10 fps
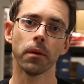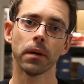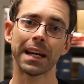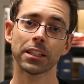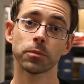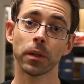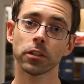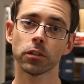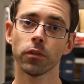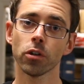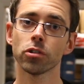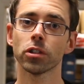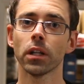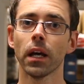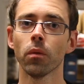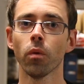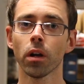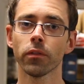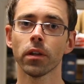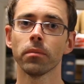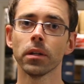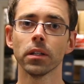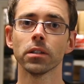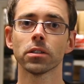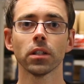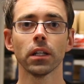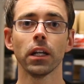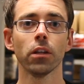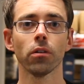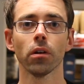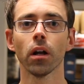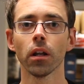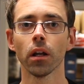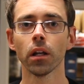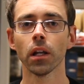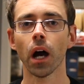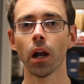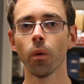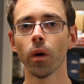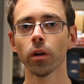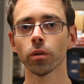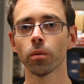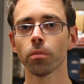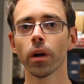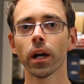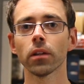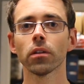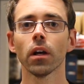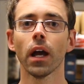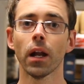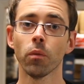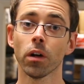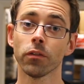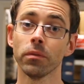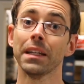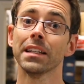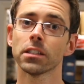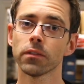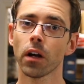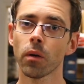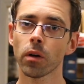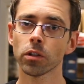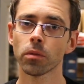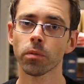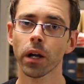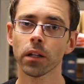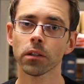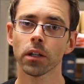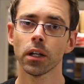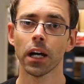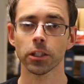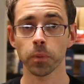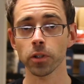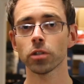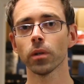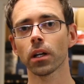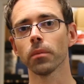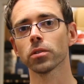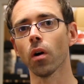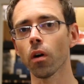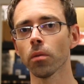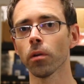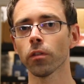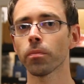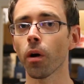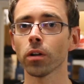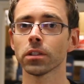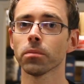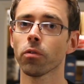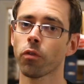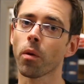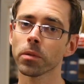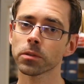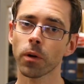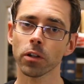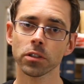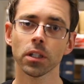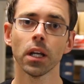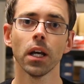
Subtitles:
expensive version, and one of them is either not a well-known brand and one of them is a very well-known brand, especially when it comes to automotive parts and performance parts,